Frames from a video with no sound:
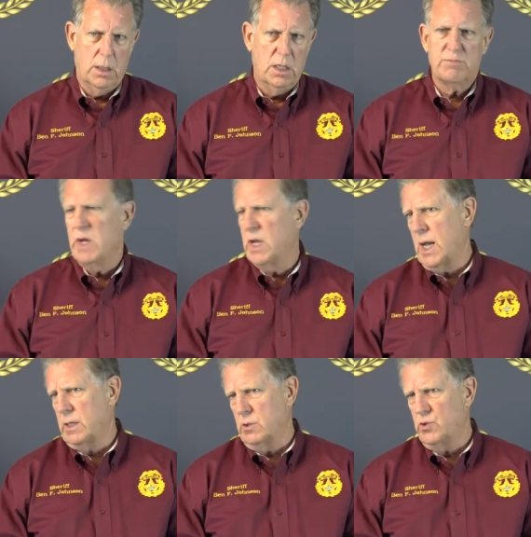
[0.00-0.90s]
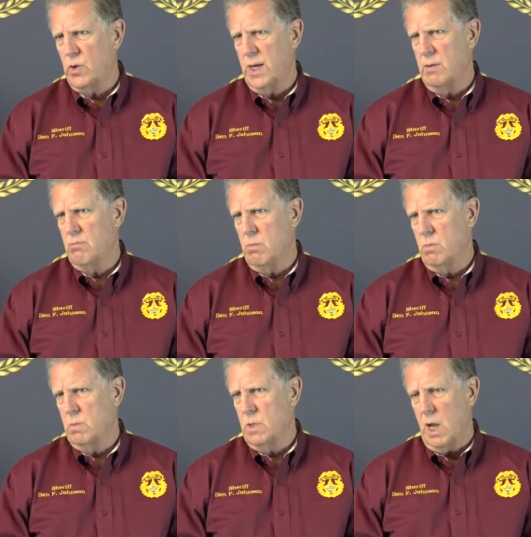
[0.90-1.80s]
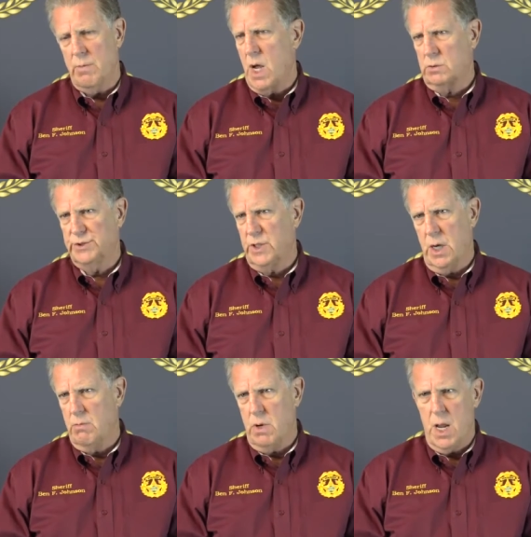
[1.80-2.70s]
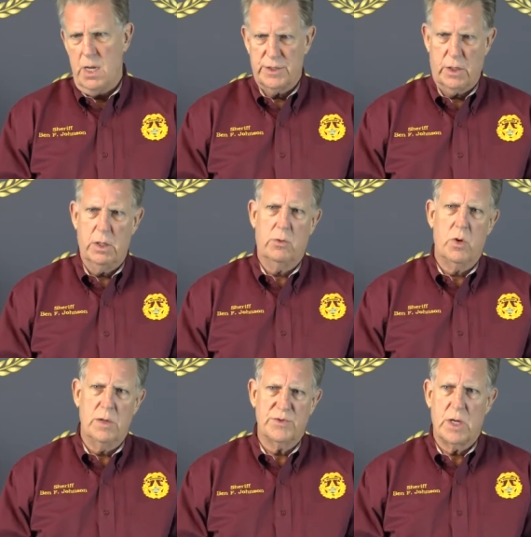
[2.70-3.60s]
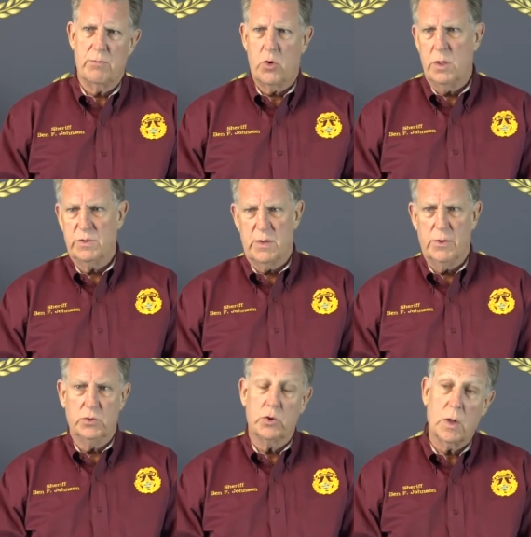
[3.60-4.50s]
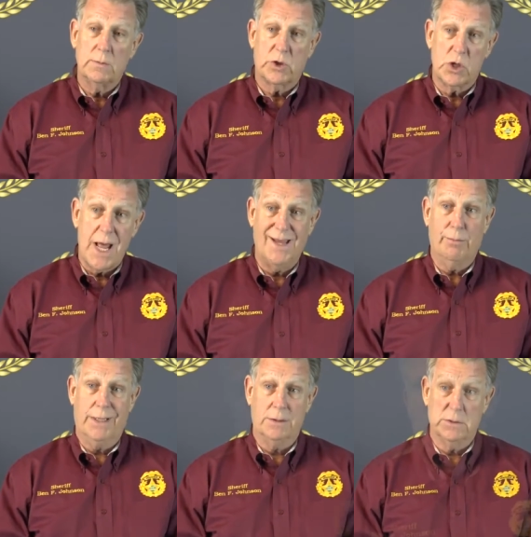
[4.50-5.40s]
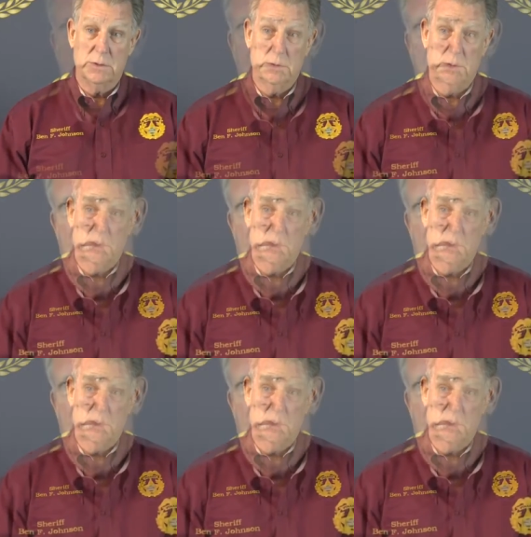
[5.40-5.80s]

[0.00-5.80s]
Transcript: It's been like a dream. I'm not gonna say every day is a good dream. Some of those dreams are nightmares.